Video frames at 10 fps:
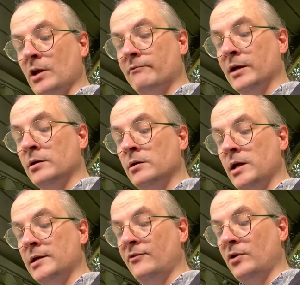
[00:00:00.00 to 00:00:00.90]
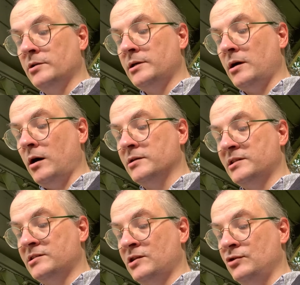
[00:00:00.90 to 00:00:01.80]
Rangal and Ivana,
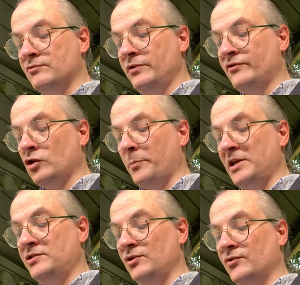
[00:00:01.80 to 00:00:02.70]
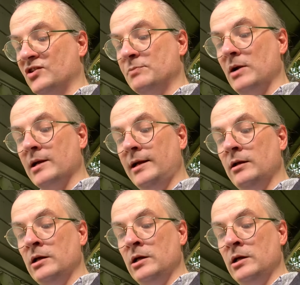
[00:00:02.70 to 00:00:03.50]
artists whose rooftop is used for smuggling,